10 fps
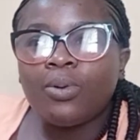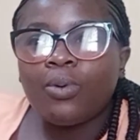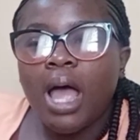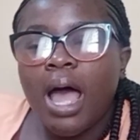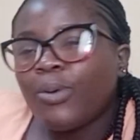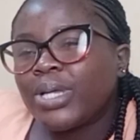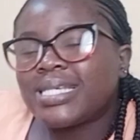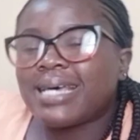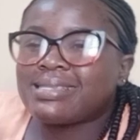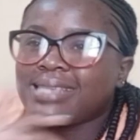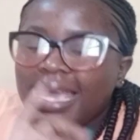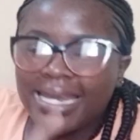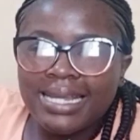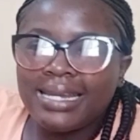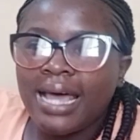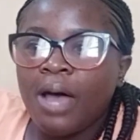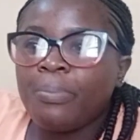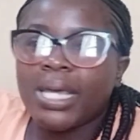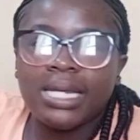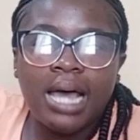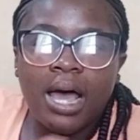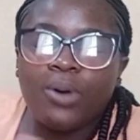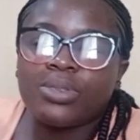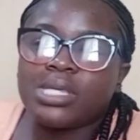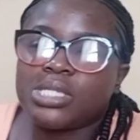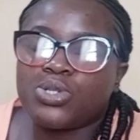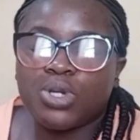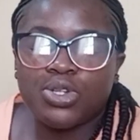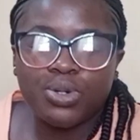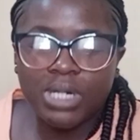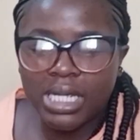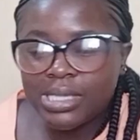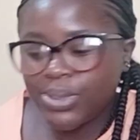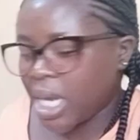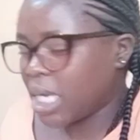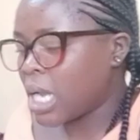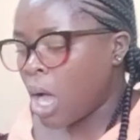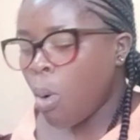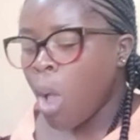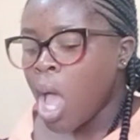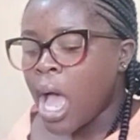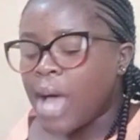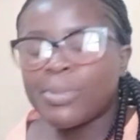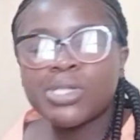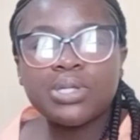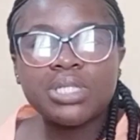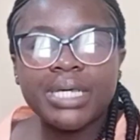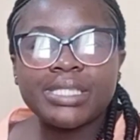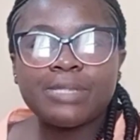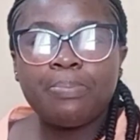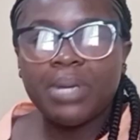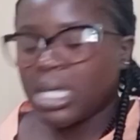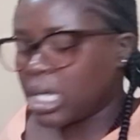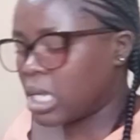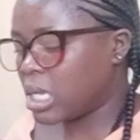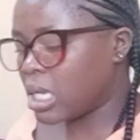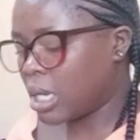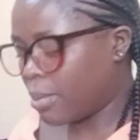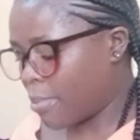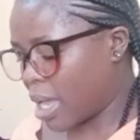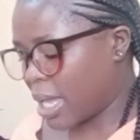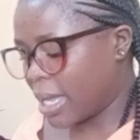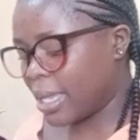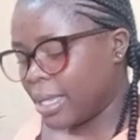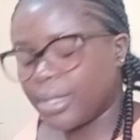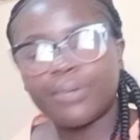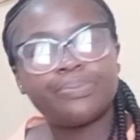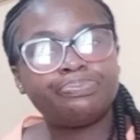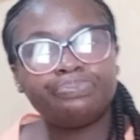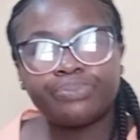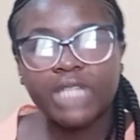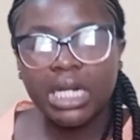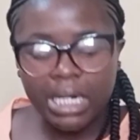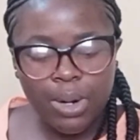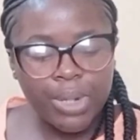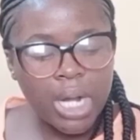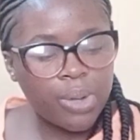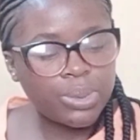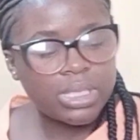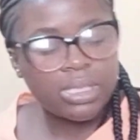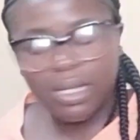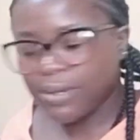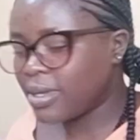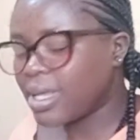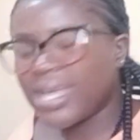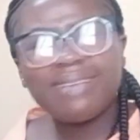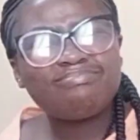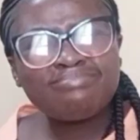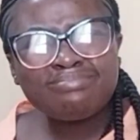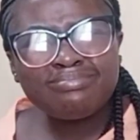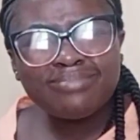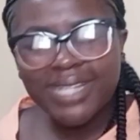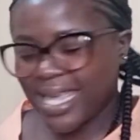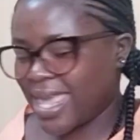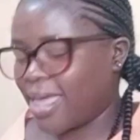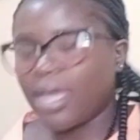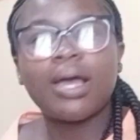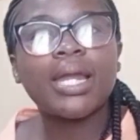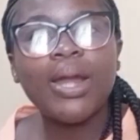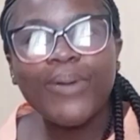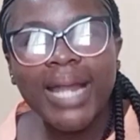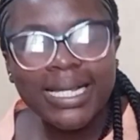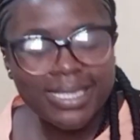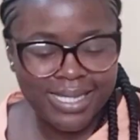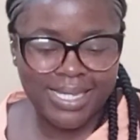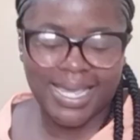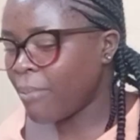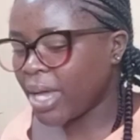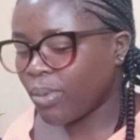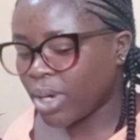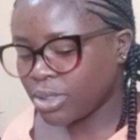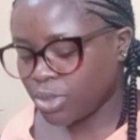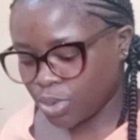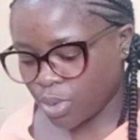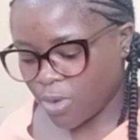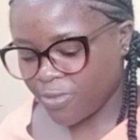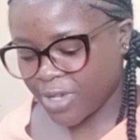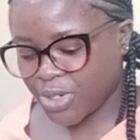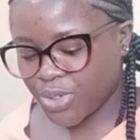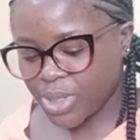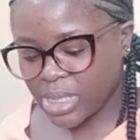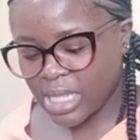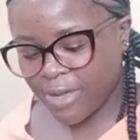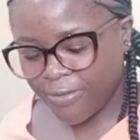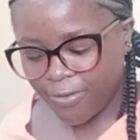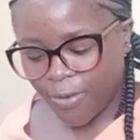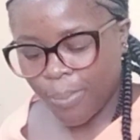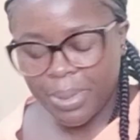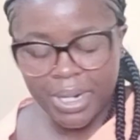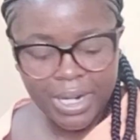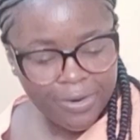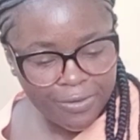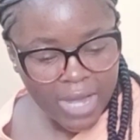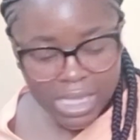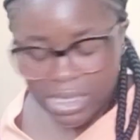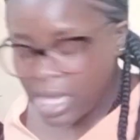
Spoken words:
how it has ended up and how the situation is right now. I'm also just picking my groundnuts. Groundnuts. I want to oven roast them for breakfast.